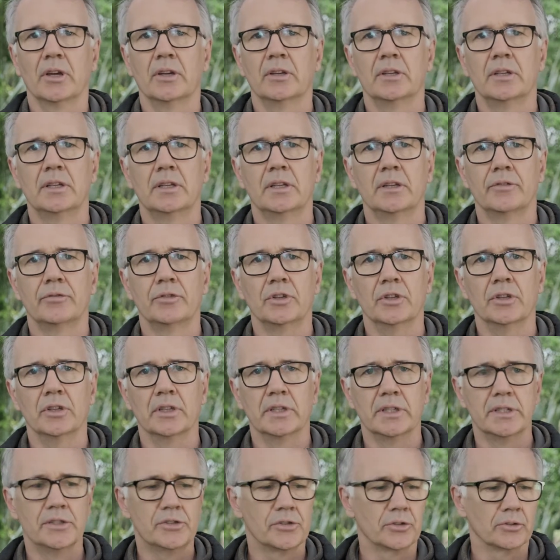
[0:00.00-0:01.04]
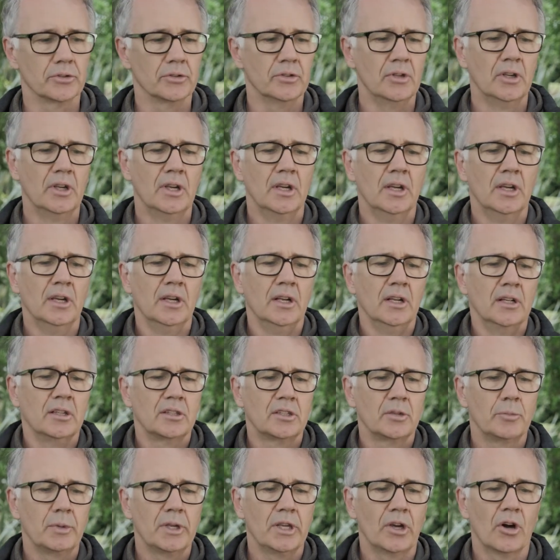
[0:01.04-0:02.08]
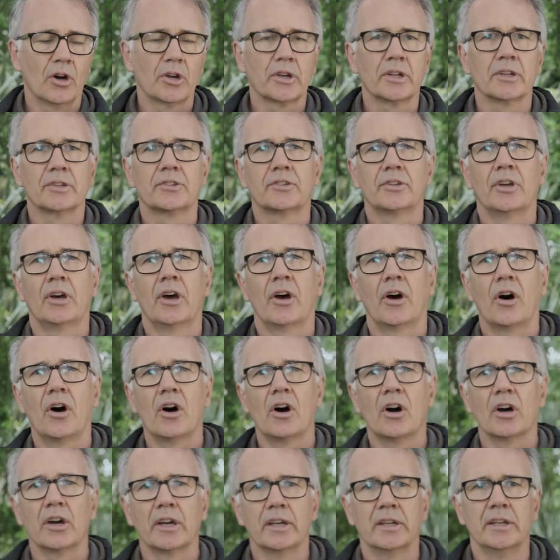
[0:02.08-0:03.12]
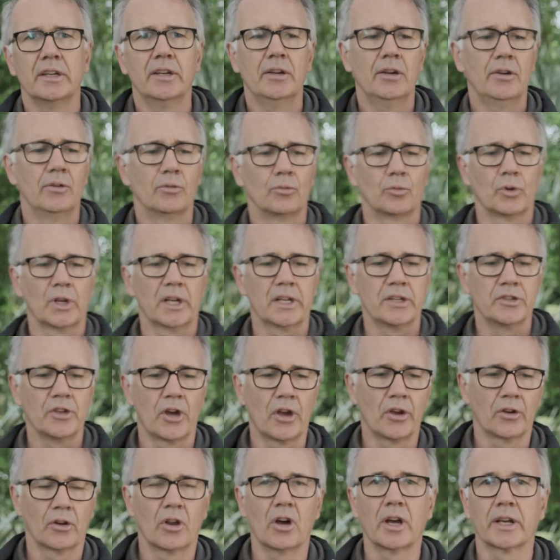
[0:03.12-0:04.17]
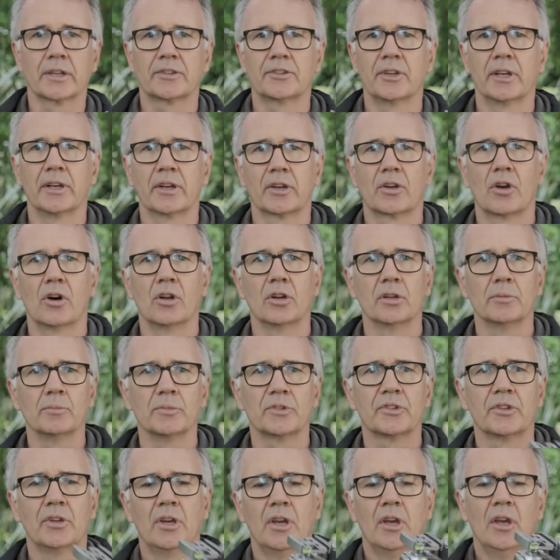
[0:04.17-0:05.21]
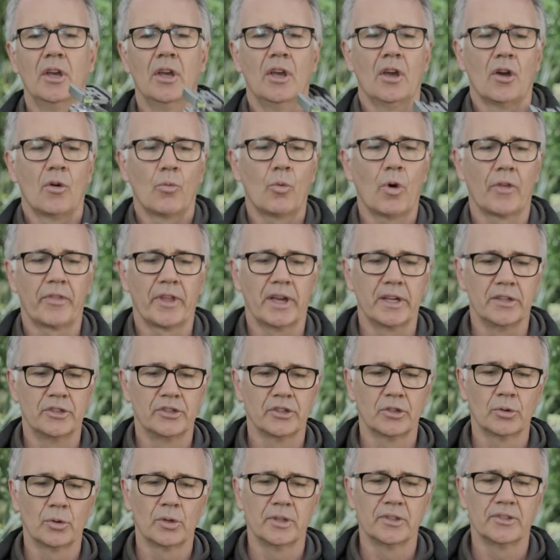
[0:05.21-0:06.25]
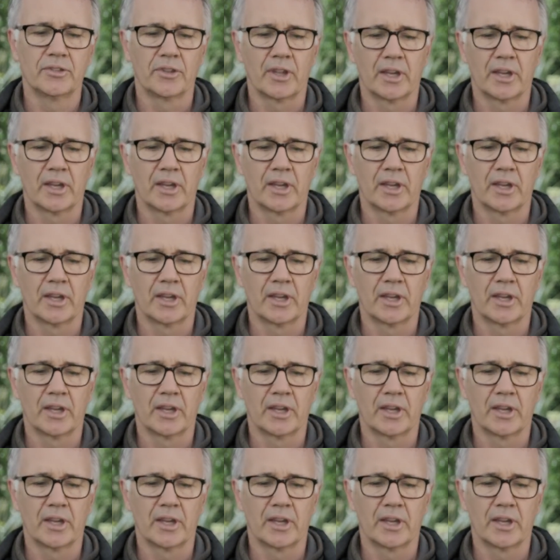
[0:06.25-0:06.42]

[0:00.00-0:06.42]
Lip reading: if you need to. To be honest, I really don't like center columns. What they do is